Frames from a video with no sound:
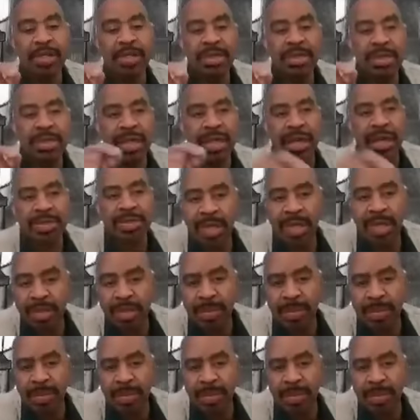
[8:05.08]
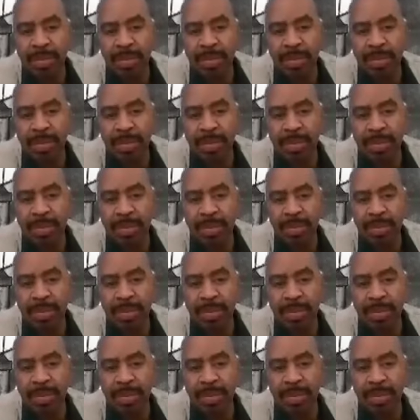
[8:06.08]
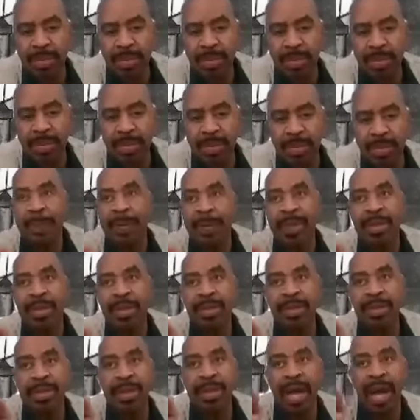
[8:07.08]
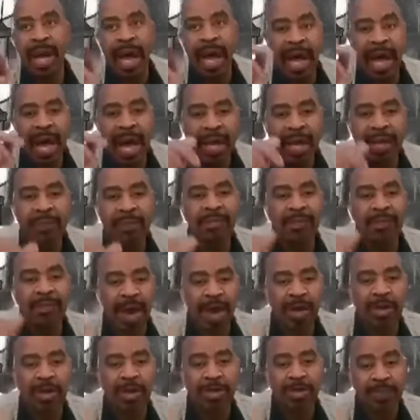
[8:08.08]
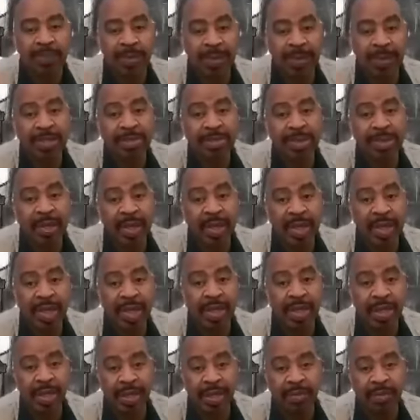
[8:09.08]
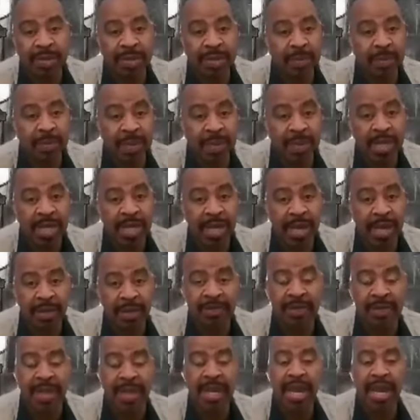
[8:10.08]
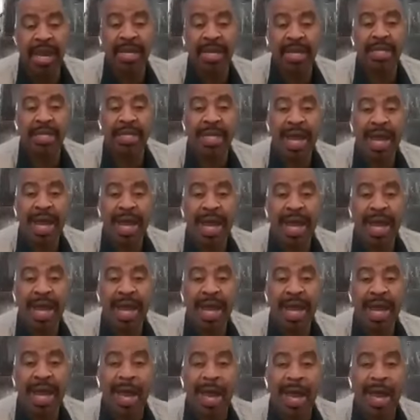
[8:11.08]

you about, that they actually, what happened, I had found a place to get it. It was a PDF that I had to download.